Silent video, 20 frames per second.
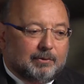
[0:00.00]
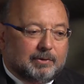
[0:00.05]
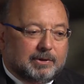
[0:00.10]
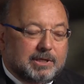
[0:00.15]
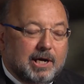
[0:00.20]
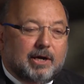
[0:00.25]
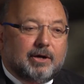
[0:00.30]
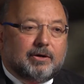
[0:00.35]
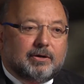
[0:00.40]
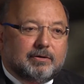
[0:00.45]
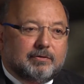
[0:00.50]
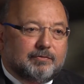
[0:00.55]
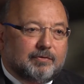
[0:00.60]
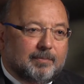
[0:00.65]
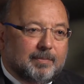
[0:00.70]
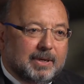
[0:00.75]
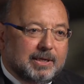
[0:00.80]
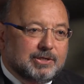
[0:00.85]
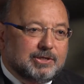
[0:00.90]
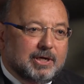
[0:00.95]
retired
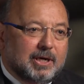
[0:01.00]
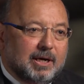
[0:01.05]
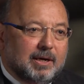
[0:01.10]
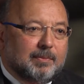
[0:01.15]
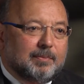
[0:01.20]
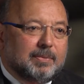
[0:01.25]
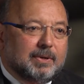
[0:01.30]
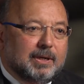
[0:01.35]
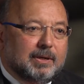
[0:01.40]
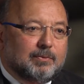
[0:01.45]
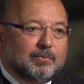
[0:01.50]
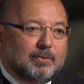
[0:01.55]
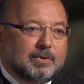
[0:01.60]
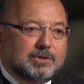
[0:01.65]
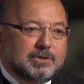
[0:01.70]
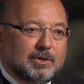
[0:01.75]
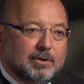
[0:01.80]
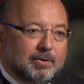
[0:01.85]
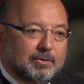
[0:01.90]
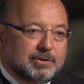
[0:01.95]
from my job at
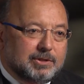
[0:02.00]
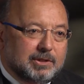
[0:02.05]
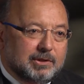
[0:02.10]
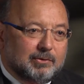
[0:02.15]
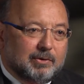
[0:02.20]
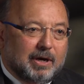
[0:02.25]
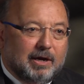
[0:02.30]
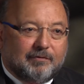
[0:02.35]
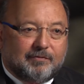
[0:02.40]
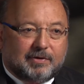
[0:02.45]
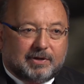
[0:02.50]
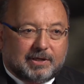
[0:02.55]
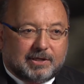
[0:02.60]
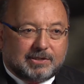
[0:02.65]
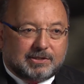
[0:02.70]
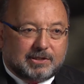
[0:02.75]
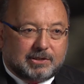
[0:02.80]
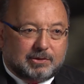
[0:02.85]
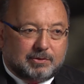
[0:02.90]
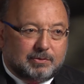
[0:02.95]
Woods Hole Oceanographic
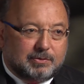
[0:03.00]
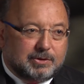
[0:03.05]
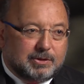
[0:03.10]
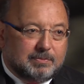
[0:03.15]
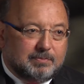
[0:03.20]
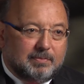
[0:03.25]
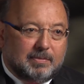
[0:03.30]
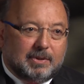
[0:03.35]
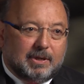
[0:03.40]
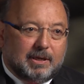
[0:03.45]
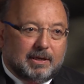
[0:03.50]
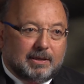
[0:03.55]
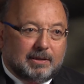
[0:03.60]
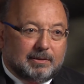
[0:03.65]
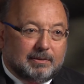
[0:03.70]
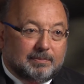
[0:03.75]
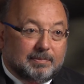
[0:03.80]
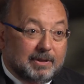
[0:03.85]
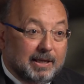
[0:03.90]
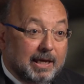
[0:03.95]
Institution
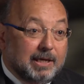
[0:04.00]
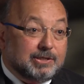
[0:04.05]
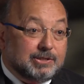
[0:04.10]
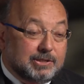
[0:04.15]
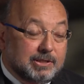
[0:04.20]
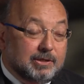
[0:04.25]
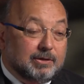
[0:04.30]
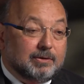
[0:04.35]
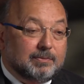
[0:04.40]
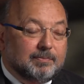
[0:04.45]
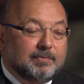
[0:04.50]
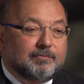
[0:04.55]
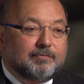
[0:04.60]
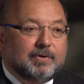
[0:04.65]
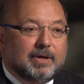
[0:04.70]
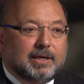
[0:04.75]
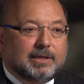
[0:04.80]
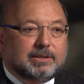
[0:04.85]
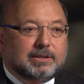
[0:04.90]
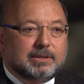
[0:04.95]
last year, in
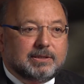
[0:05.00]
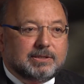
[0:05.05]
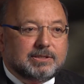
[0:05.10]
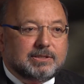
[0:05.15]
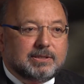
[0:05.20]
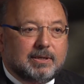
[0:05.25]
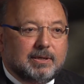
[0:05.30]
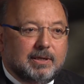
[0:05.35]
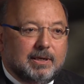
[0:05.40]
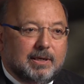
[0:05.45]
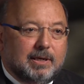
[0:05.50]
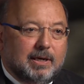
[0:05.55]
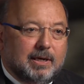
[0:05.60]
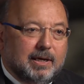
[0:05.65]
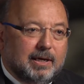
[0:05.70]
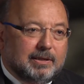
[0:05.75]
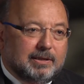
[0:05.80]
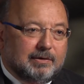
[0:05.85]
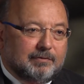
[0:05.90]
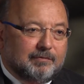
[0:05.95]
fact,
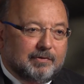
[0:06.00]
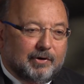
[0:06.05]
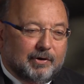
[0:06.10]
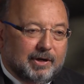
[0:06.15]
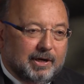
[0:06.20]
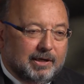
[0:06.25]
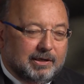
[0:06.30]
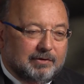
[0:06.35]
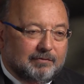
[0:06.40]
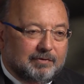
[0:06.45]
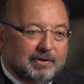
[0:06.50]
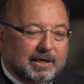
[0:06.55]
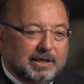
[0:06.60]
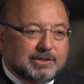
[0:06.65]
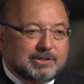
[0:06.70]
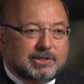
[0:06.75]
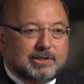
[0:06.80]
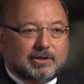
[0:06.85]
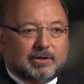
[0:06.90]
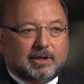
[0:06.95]
at the very end of
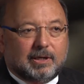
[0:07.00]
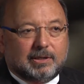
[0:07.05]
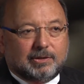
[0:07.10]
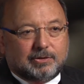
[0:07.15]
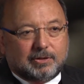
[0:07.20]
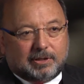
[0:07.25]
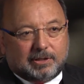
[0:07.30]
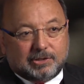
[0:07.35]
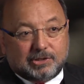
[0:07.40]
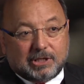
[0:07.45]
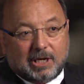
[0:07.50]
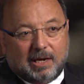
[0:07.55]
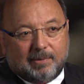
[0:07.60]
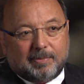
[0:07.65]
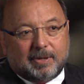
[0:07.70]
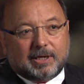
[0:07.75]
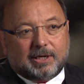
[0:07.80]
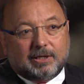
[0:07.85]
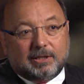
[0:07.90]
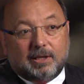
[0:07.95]
last year, and took a
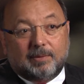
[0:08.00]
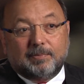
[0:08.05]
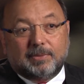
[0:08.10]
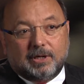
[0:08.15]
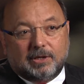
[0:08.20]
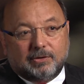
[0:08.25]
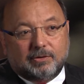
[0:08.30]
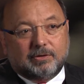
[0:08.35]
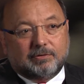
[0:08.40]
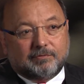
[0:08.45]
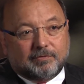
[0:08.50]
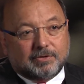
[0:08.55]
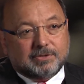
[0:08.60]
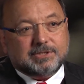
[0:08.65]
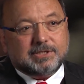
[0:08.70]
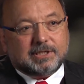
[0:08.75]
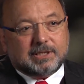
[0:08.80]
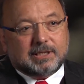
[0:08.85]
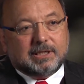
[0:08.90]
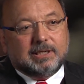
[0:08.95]
job at Columbia
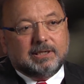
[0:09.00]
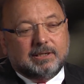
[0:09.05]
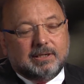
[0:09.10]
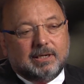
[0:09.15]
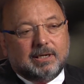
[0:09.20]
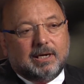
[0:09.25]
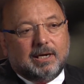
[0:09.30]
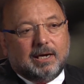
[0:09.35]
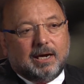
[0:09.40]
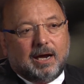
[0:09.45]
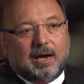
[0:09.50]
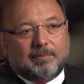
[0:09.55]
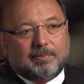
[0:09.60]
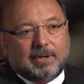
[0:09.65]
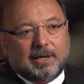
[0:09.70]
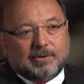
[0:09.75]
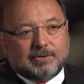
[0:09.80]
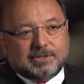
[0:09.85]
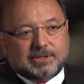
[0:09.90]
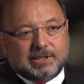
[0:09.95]
University. I'm
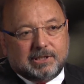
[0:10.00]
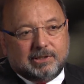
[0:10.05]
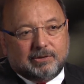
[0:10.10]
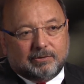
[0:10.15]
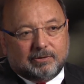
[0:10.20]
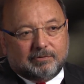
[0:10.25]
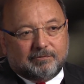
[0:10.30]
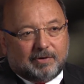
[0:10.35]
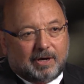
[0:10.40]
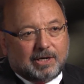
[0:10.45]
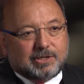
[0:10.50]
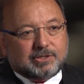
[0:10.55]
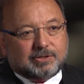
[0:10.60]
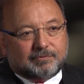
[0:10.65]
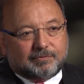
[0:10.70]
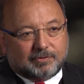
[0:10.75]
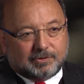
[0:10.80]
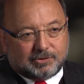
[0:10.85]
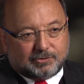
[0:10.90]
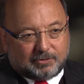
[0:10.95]
now Senior
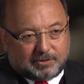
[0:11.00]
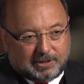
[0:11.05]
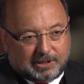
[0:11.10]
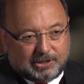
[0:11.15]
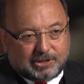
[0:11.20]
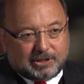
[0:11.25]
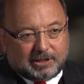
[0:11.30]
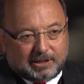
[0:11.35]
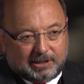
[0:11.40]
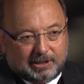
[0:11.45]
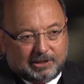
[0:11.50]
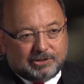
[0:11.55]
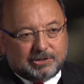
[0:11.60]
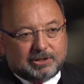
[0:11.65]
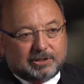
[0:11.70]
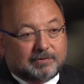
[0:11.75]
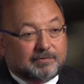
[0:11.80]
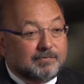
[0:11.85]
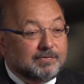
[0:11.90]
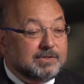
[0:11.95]
Advisor for Strategic
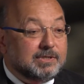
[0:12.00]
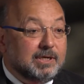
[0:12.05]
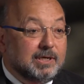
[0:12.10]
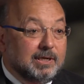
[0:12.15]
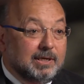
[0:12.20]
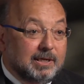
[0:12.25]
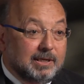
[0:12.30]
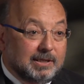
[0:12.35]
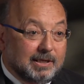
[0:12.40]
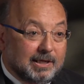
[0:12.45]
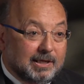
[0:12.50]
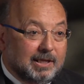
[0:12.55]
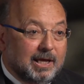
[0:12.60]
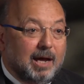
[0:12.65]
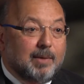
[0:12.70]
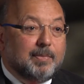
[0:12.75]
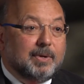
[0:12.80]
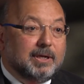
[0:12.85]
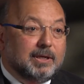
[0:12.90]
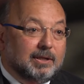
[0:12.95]
Initiatives in the
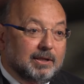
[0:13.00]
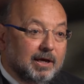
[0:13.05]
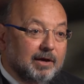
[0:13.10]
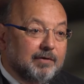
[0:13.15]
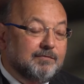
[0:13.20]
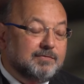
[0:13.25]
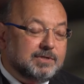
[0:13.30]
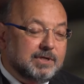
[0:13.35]
Climate and Life